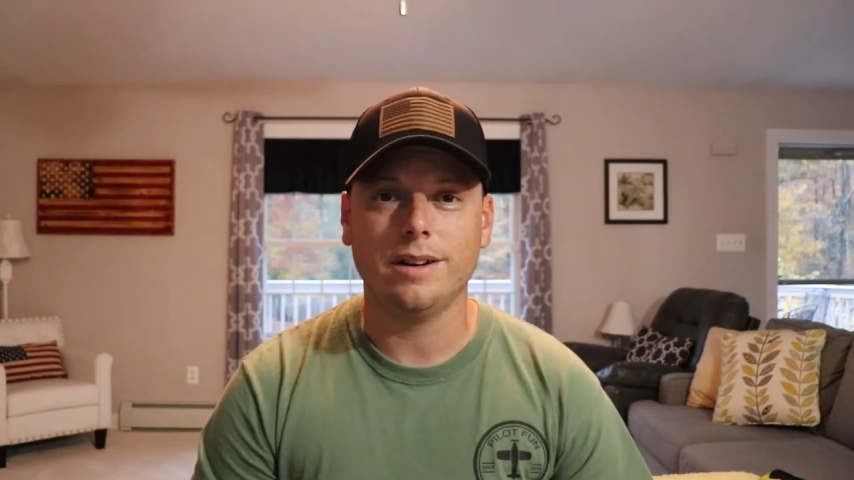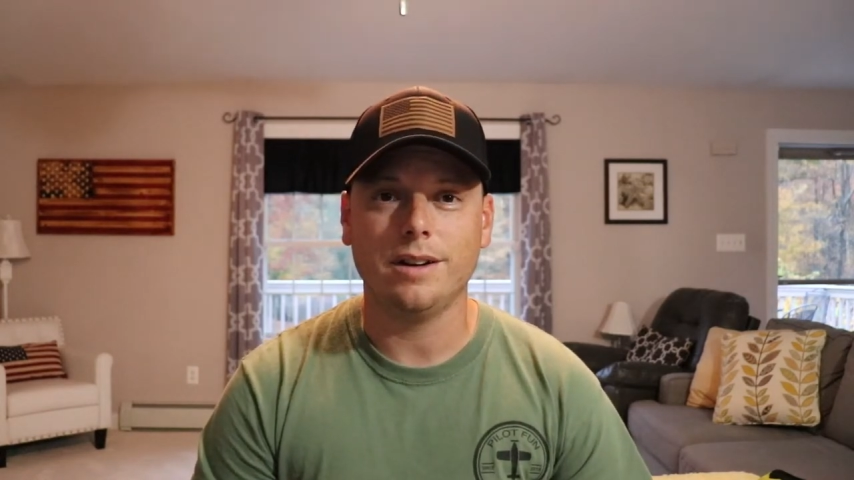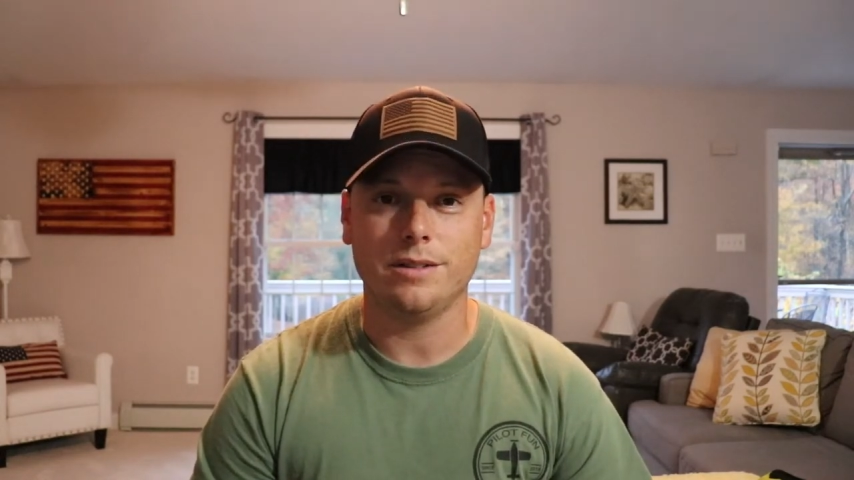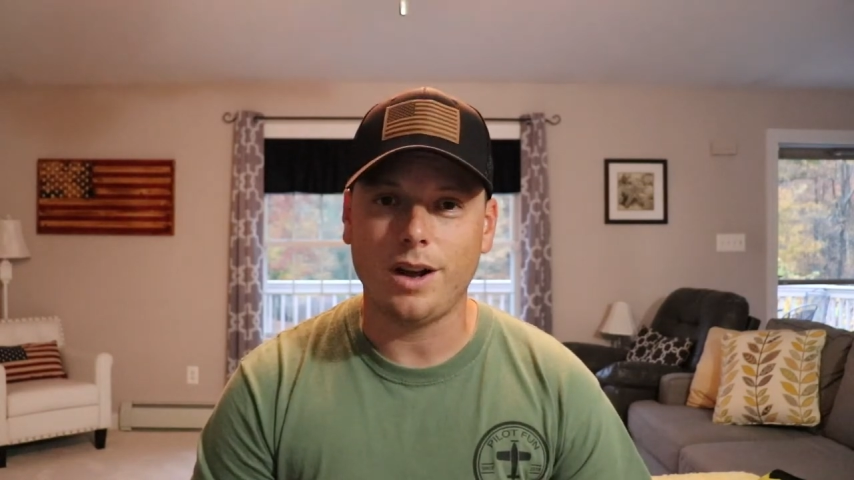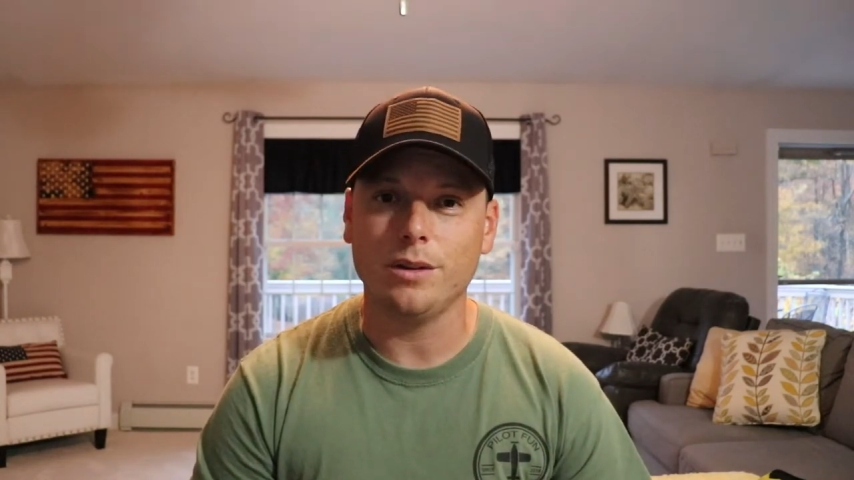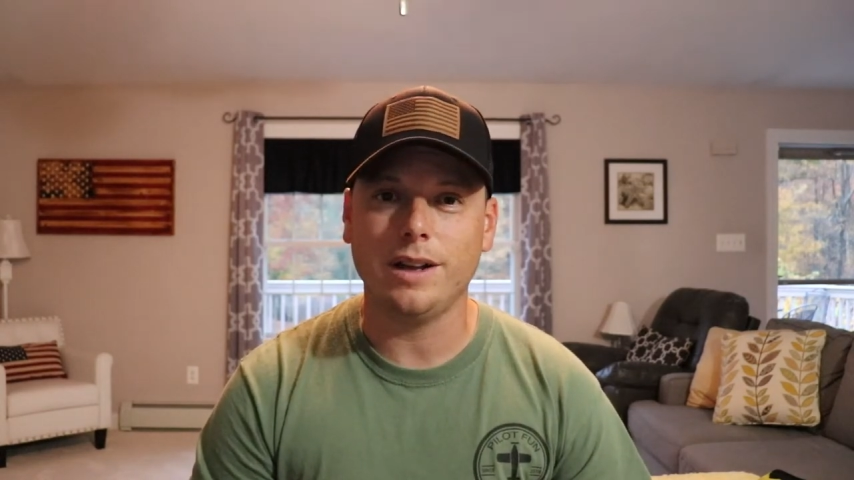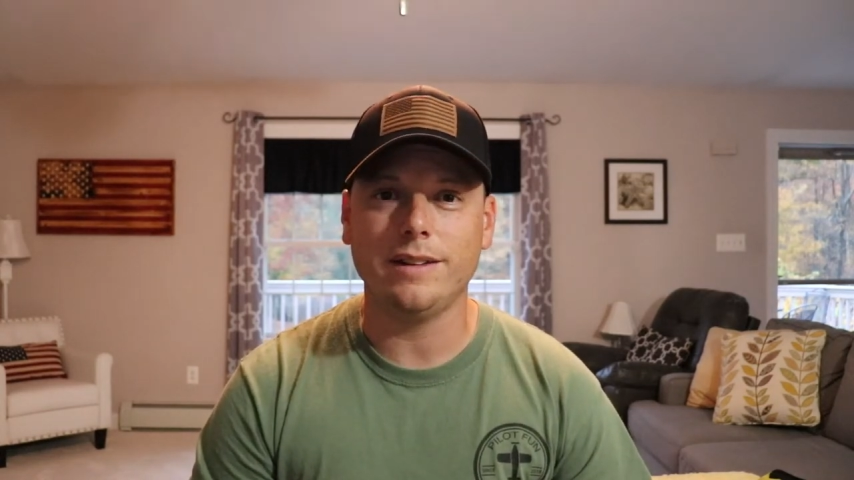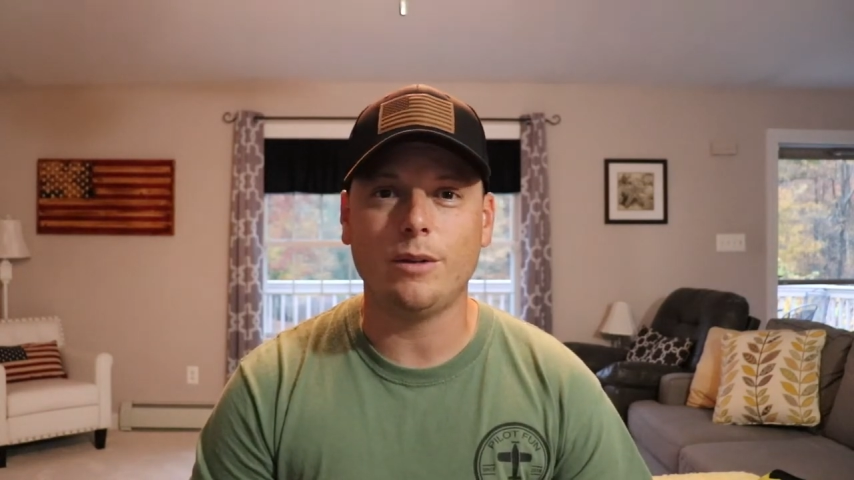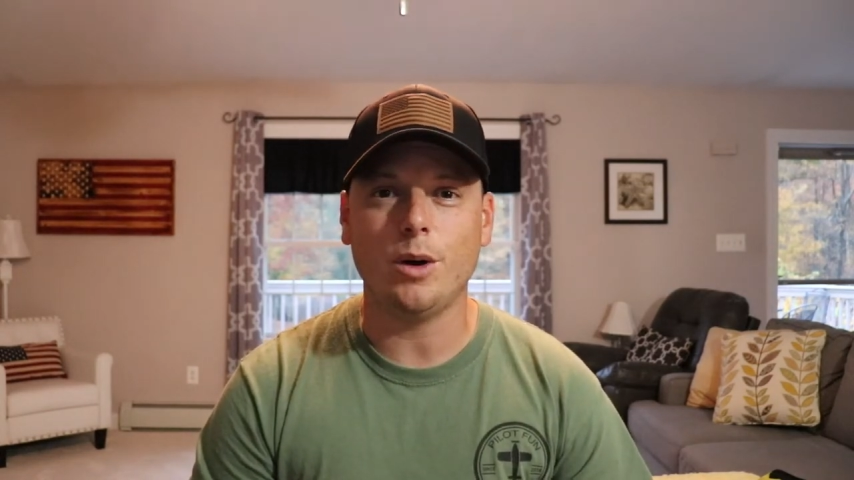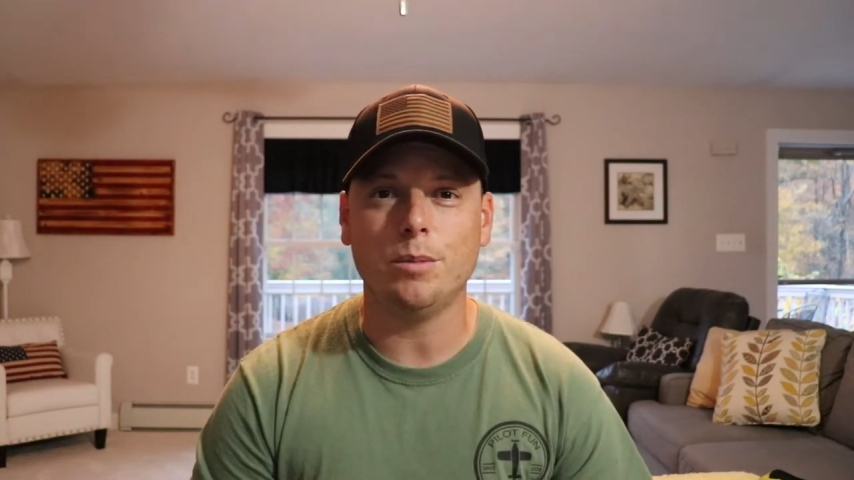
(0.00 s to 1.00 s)
because I was
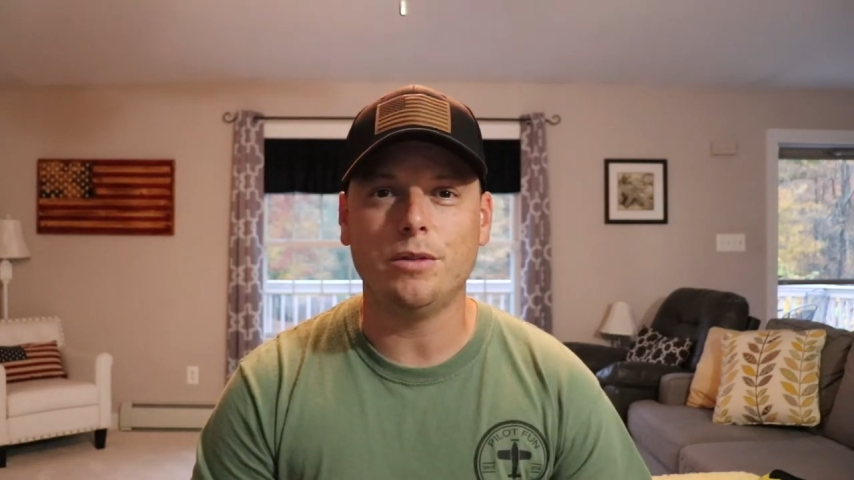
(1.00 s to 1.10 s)
on that road